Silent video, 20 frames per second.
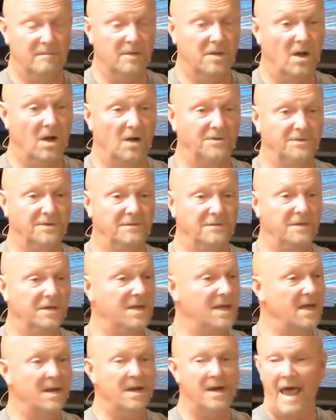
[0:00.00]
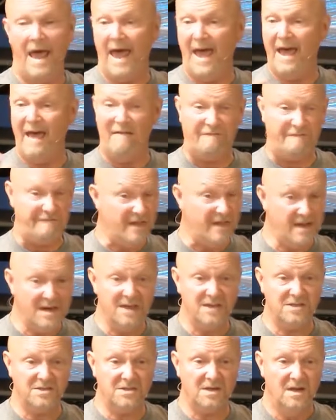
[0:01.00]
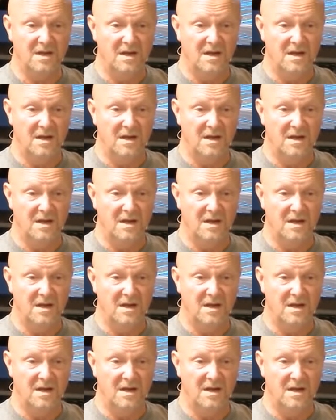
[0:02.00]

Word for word: Because if you get it half finished,